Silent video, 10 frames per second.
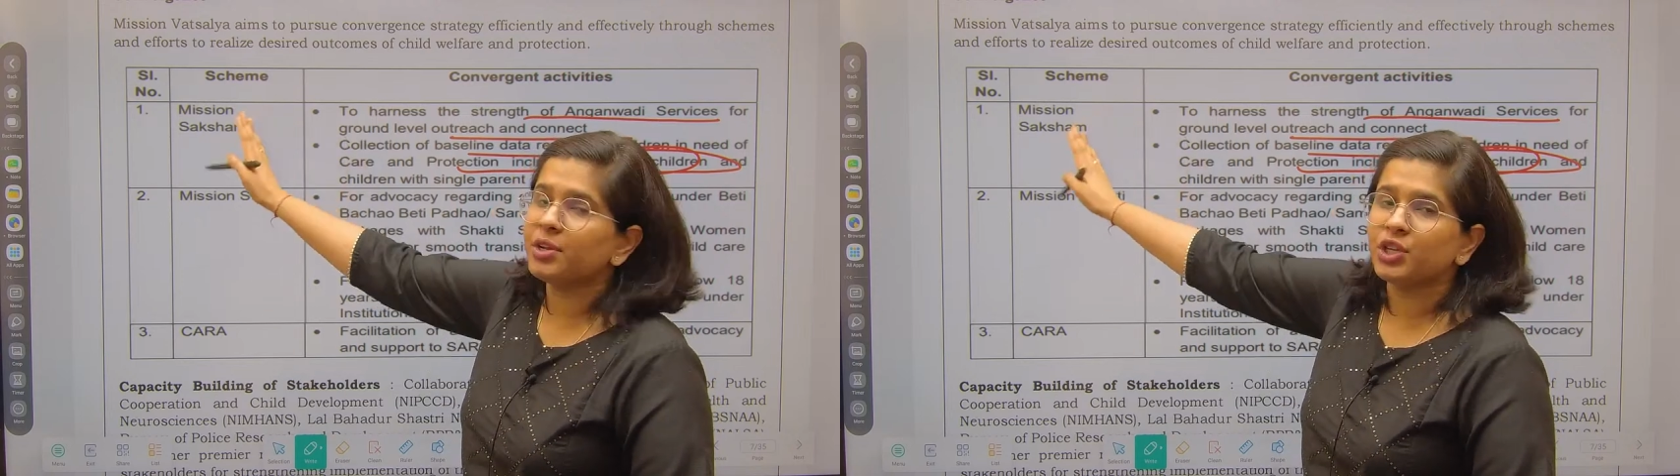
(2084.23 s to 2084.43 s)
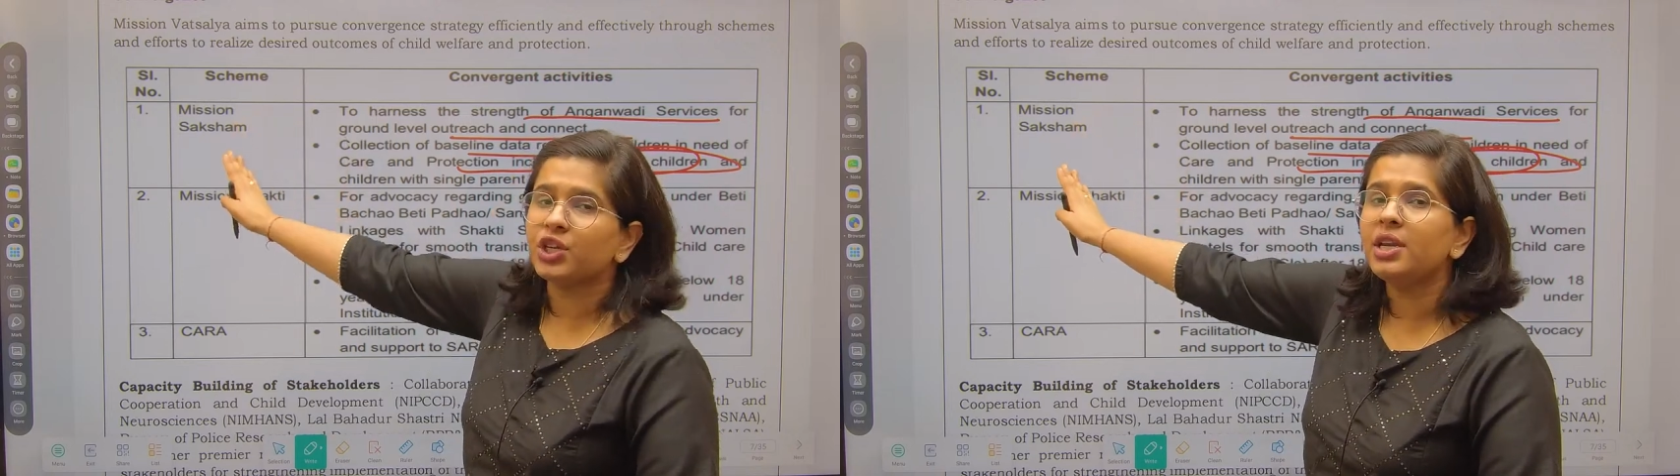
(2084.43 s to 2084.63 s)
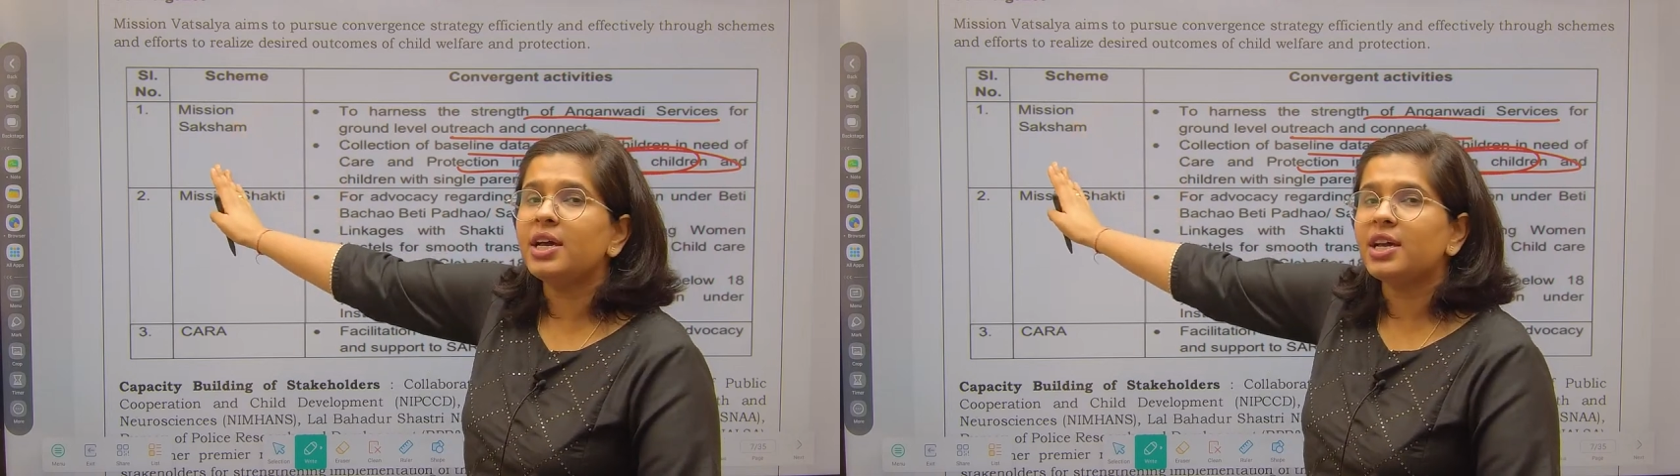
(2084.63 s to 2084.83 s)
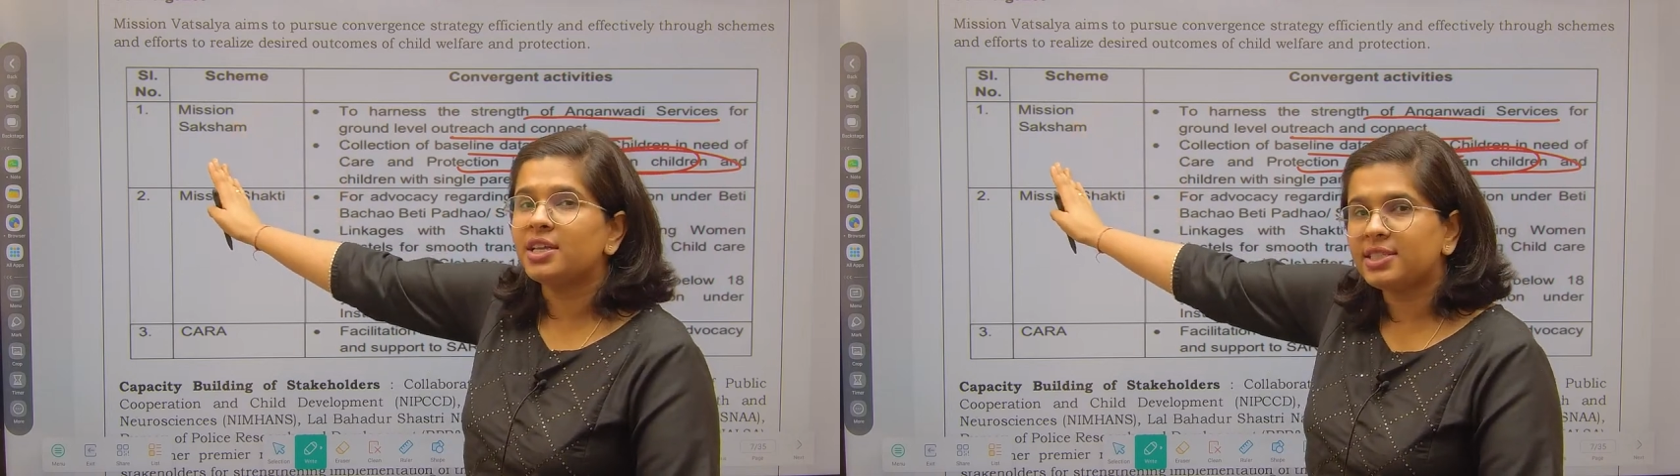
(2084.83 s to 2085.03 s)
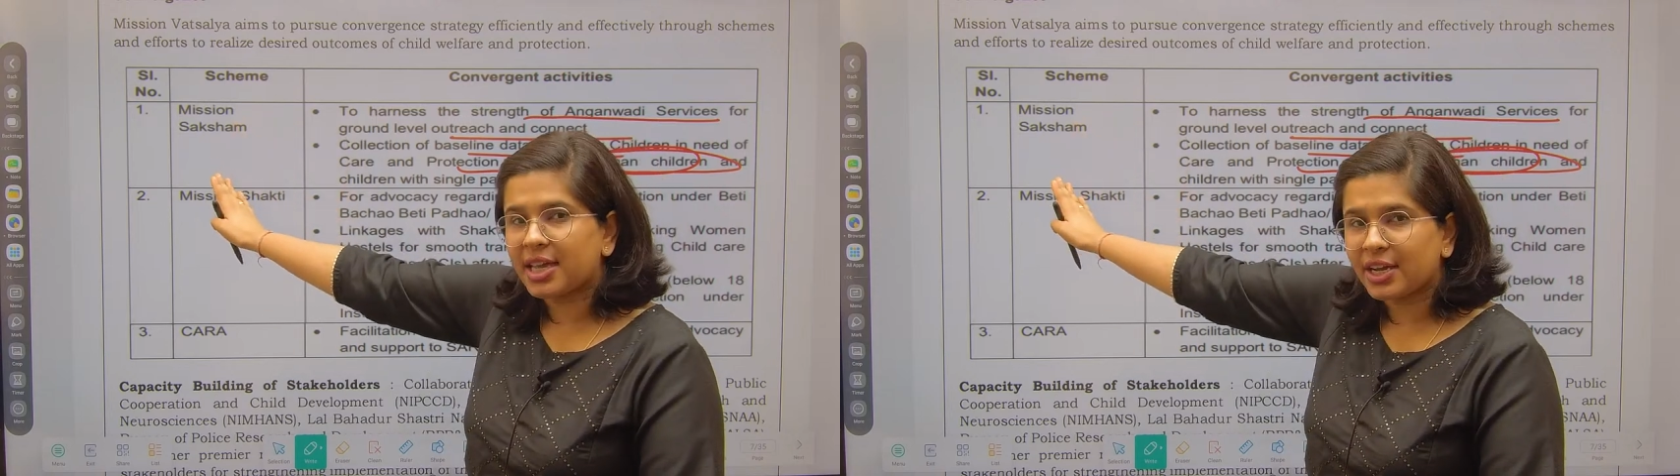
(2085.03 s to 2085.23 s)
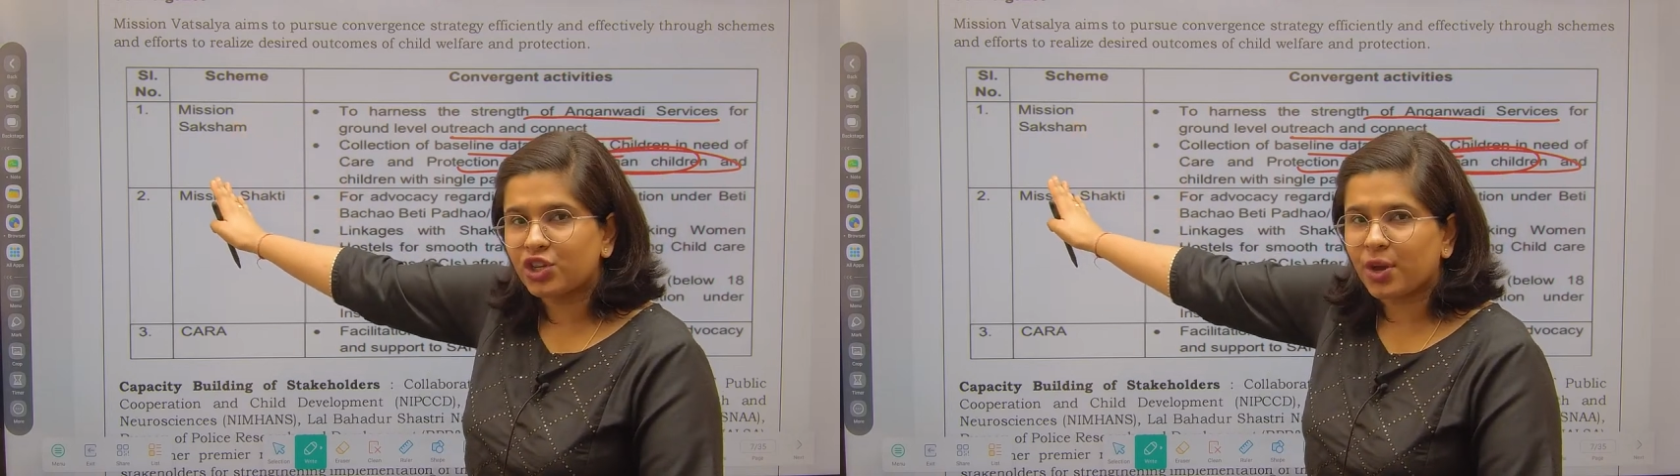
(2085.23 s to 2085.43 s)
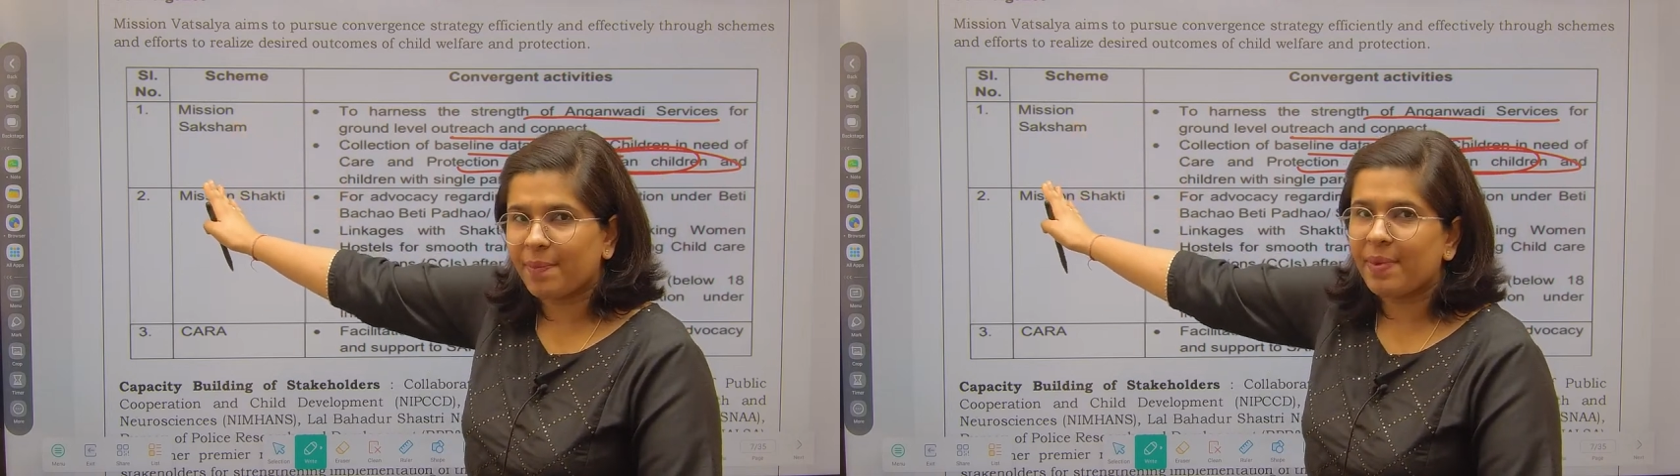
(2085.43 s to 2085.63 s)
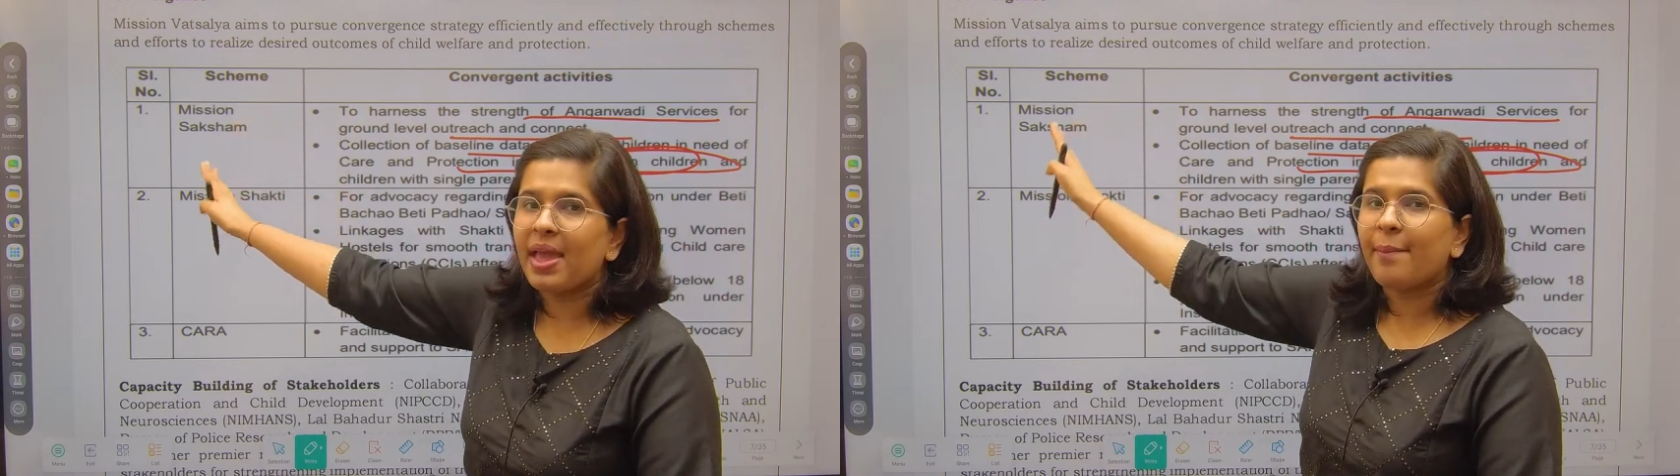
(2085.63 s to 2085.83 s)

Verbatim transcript: Mission Saksham,